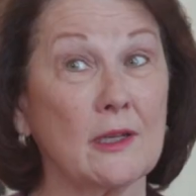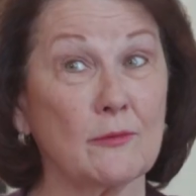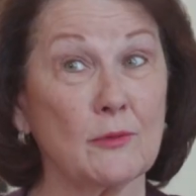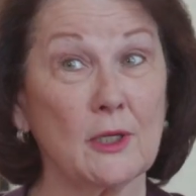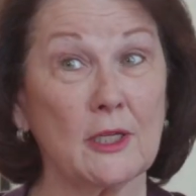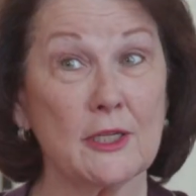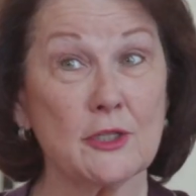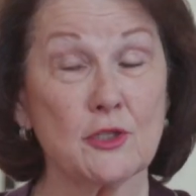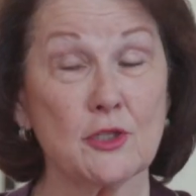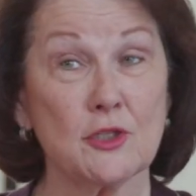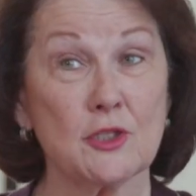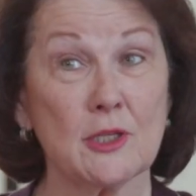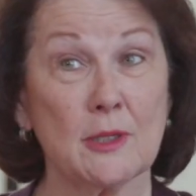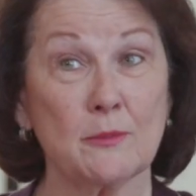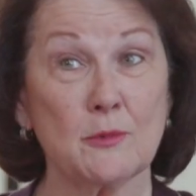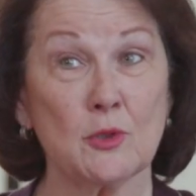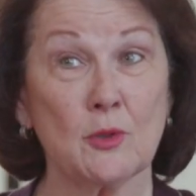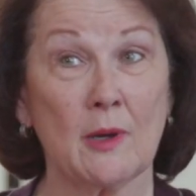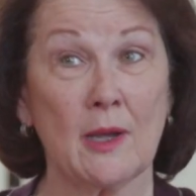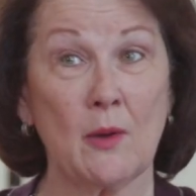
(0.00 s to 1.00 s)
kind of
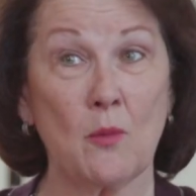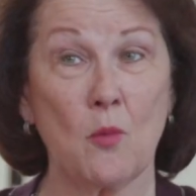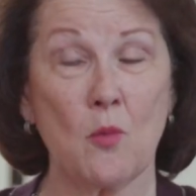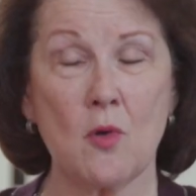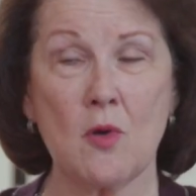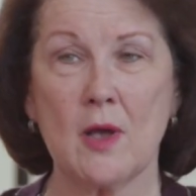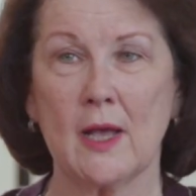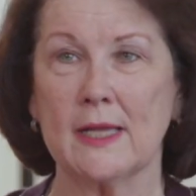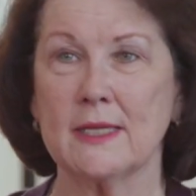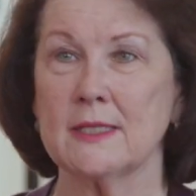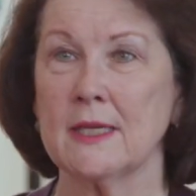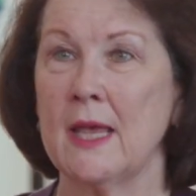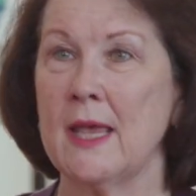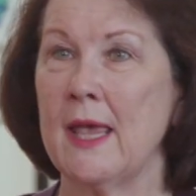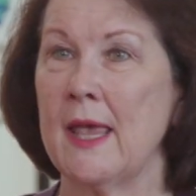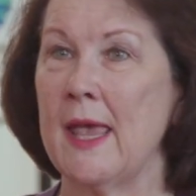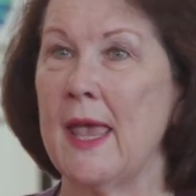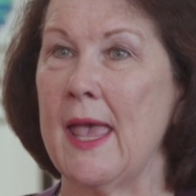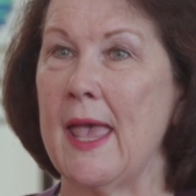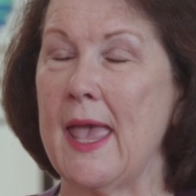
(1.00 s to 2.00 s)
relationship do I want?
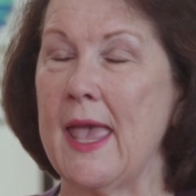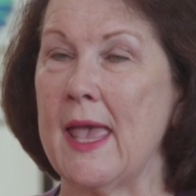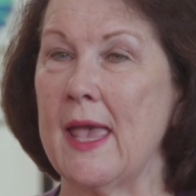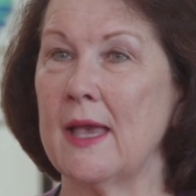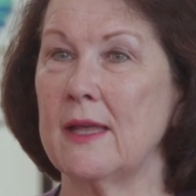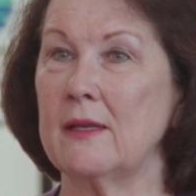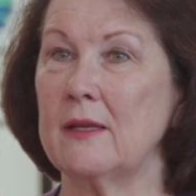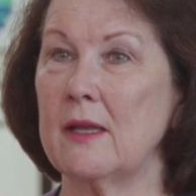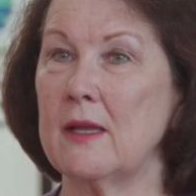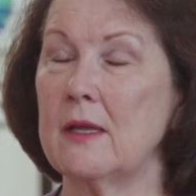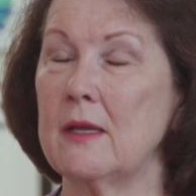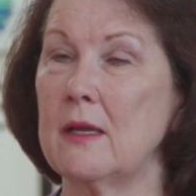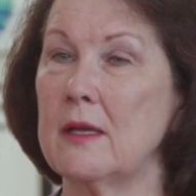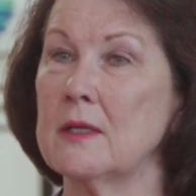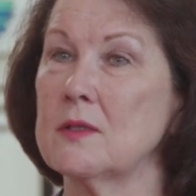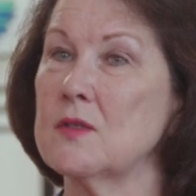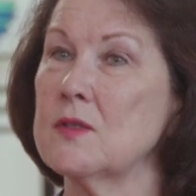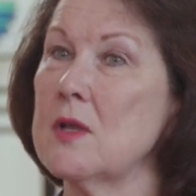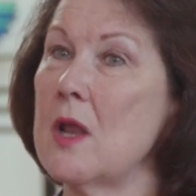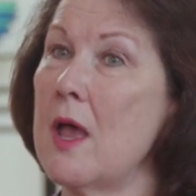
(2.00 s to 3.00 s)
And
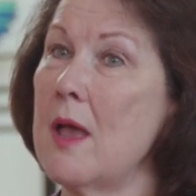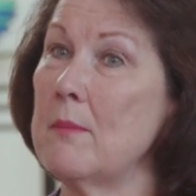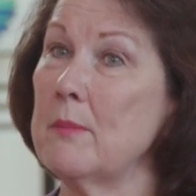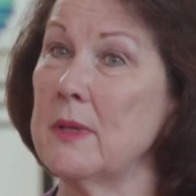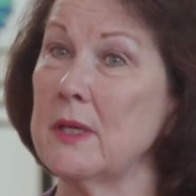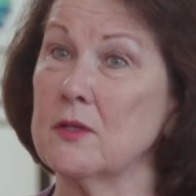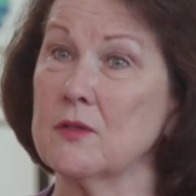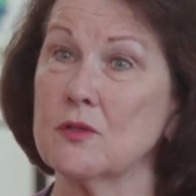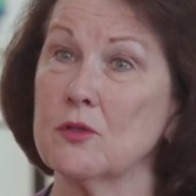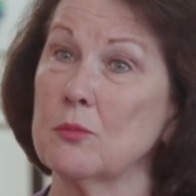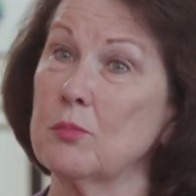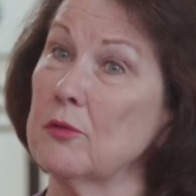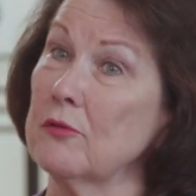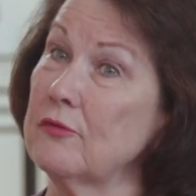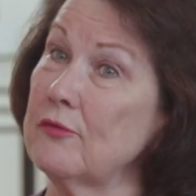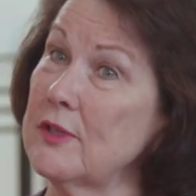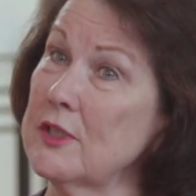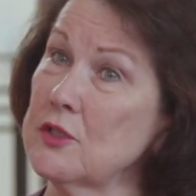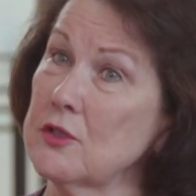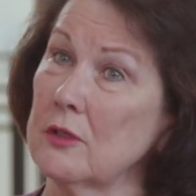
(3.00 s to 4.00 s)
it's not being
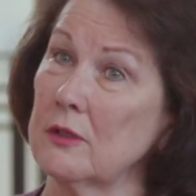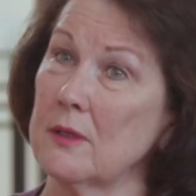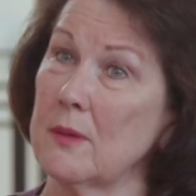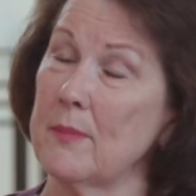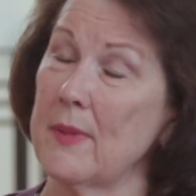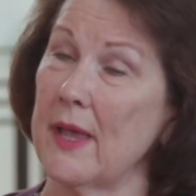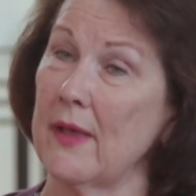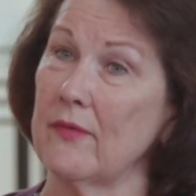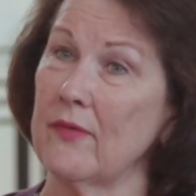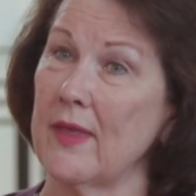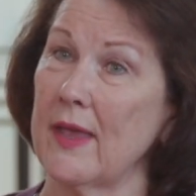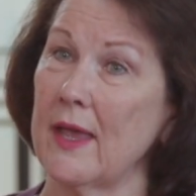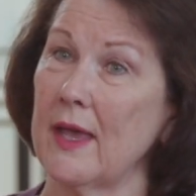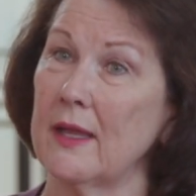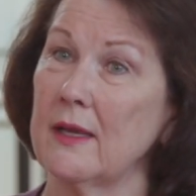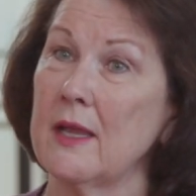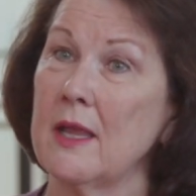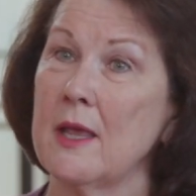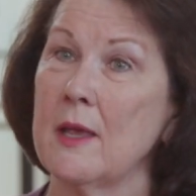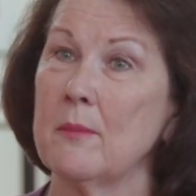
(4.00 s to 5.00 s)
superficial about
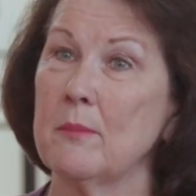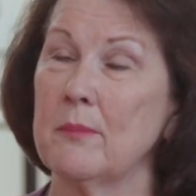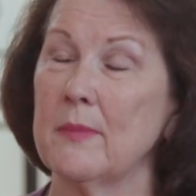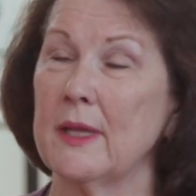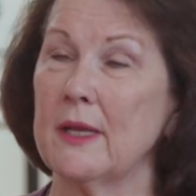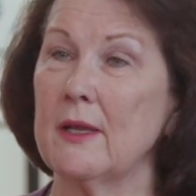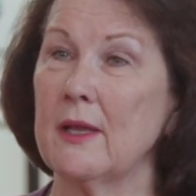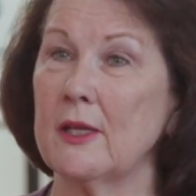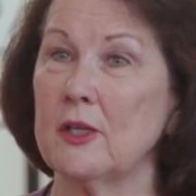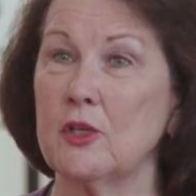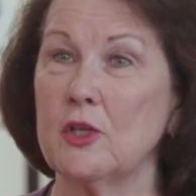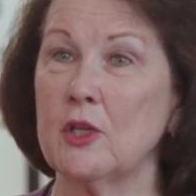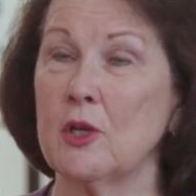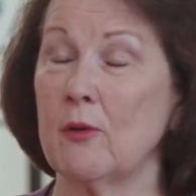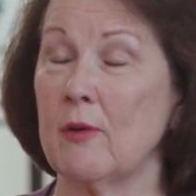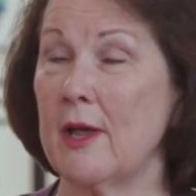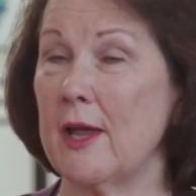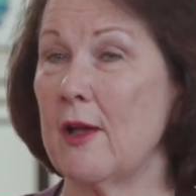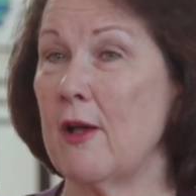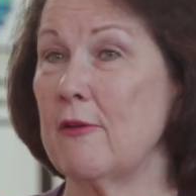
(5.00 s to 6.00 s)
that. But,
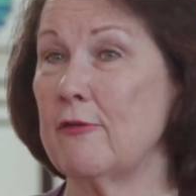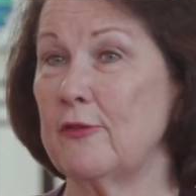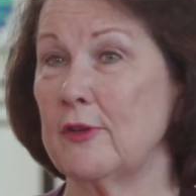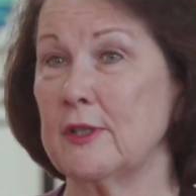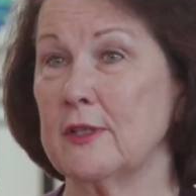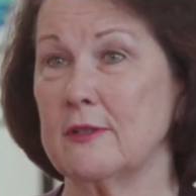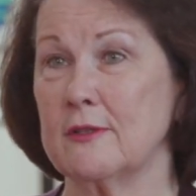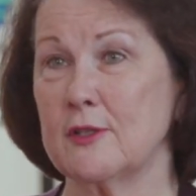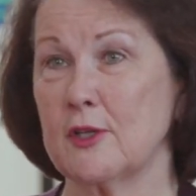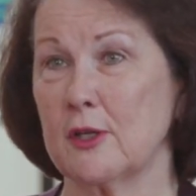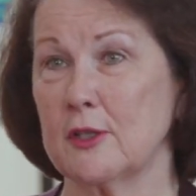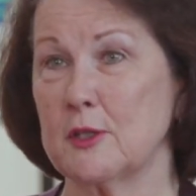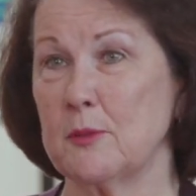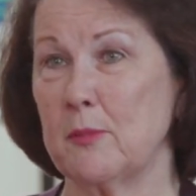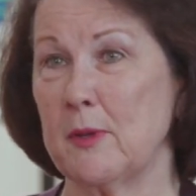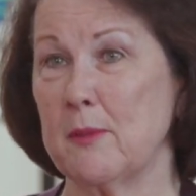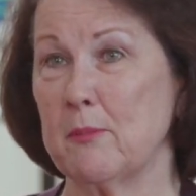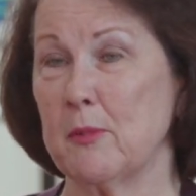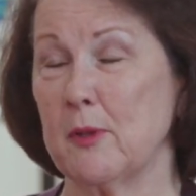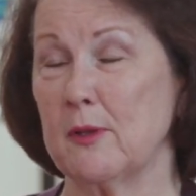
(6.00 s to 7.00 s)
I often talk to
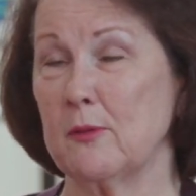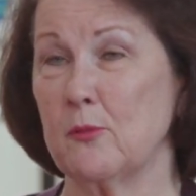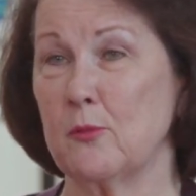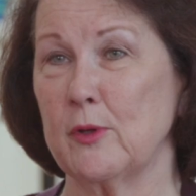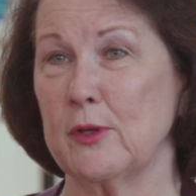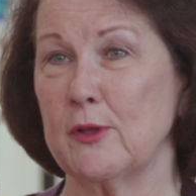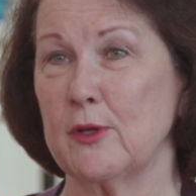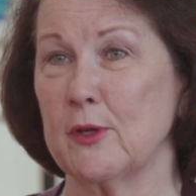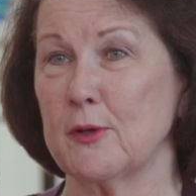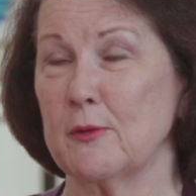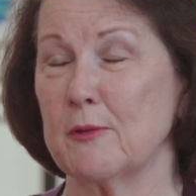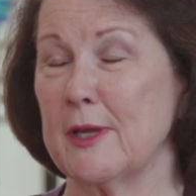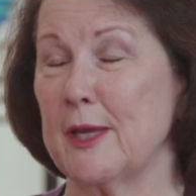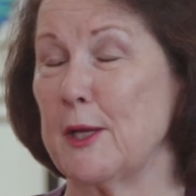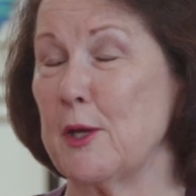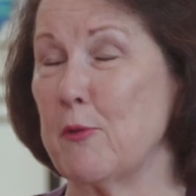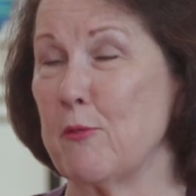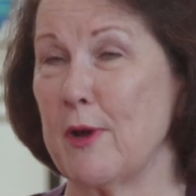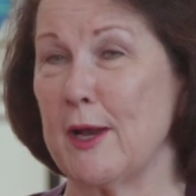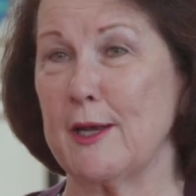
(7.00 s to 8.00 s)
people when they're
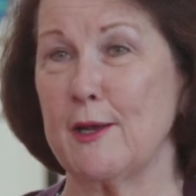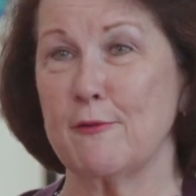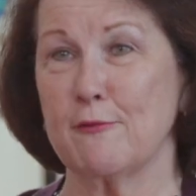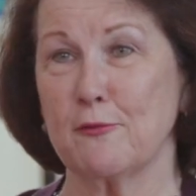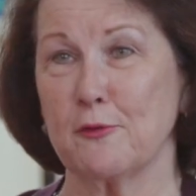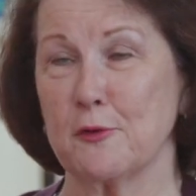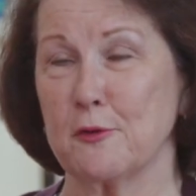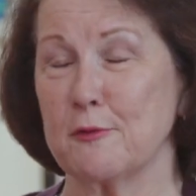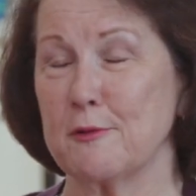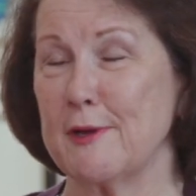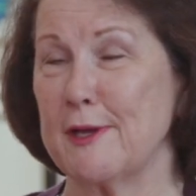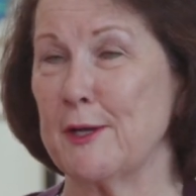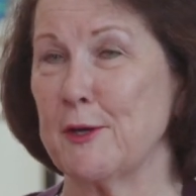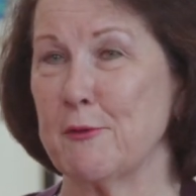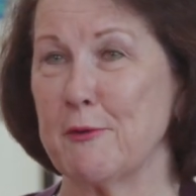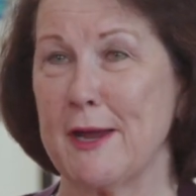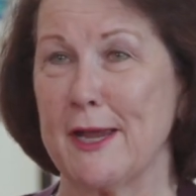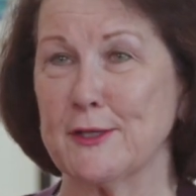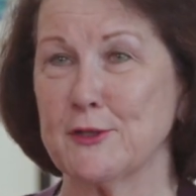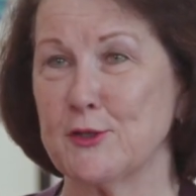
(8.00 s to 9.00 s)
getting ready for
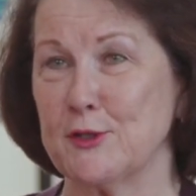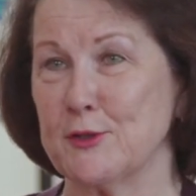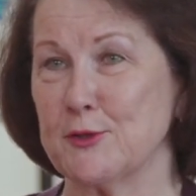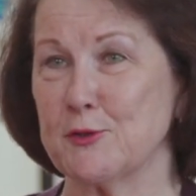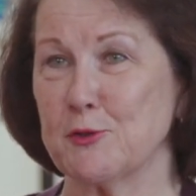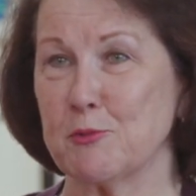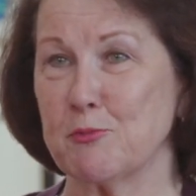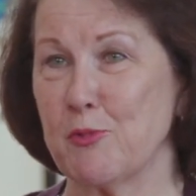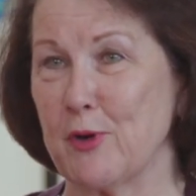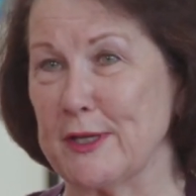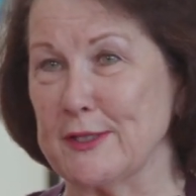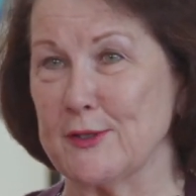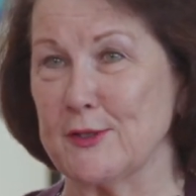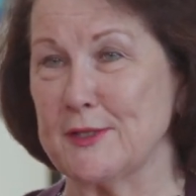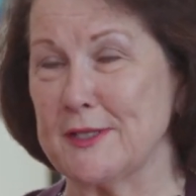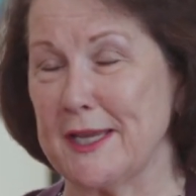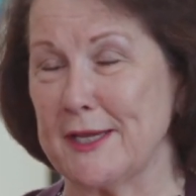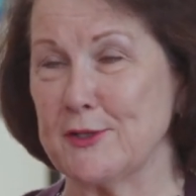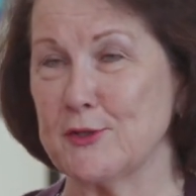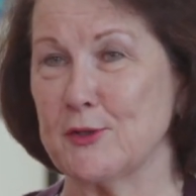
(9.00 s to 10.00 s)
interactions or
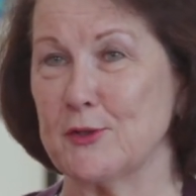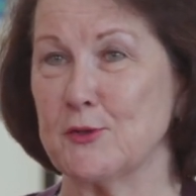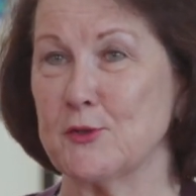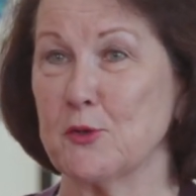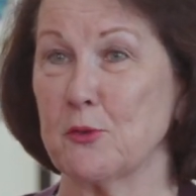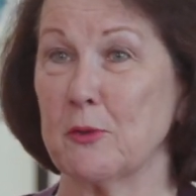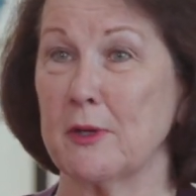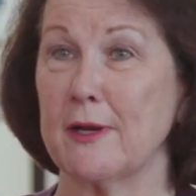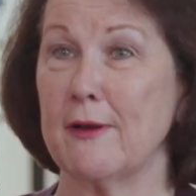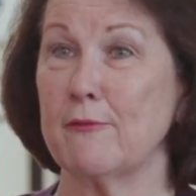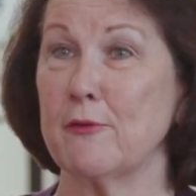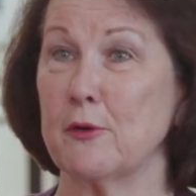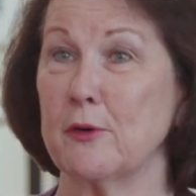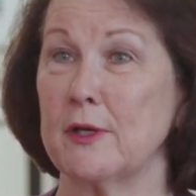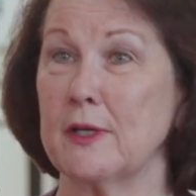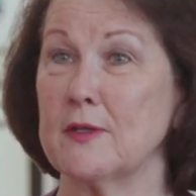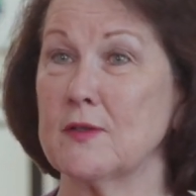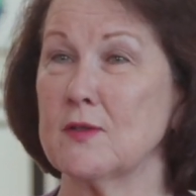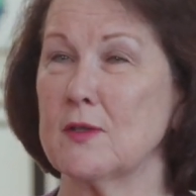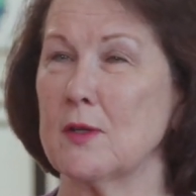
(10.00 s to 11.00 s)
presentations or whatever,
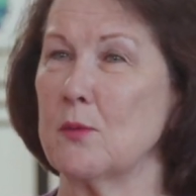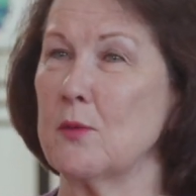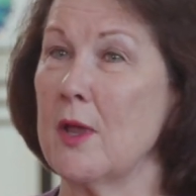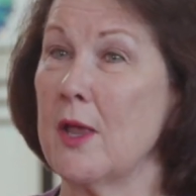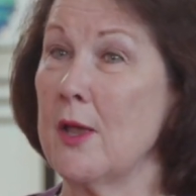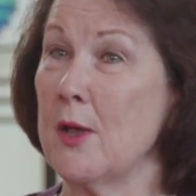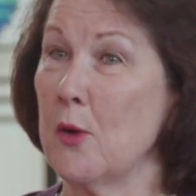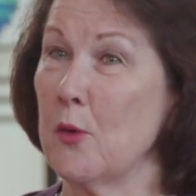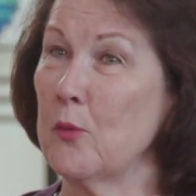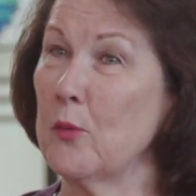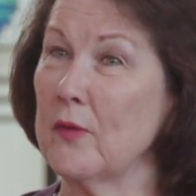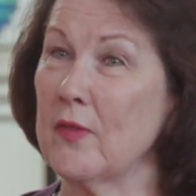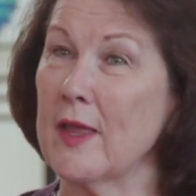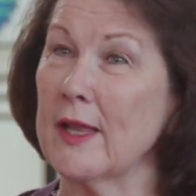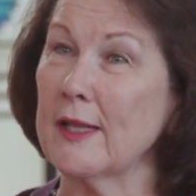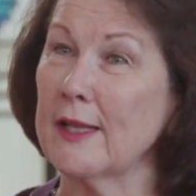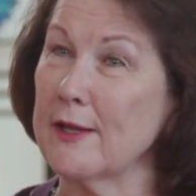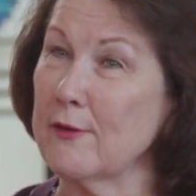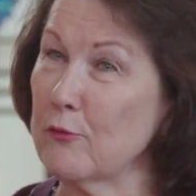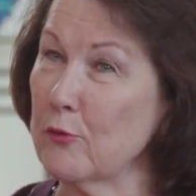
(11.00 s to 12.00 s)
and it's when they
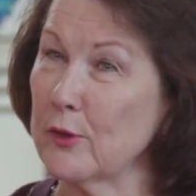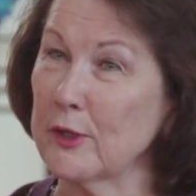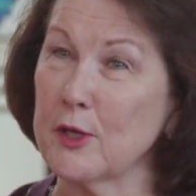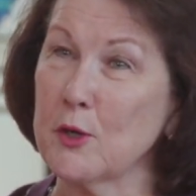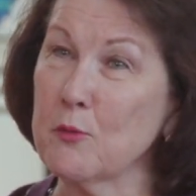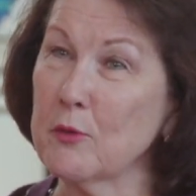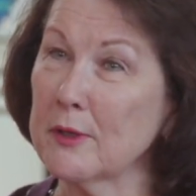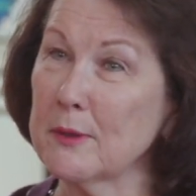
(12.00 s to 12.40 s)
leave, what do you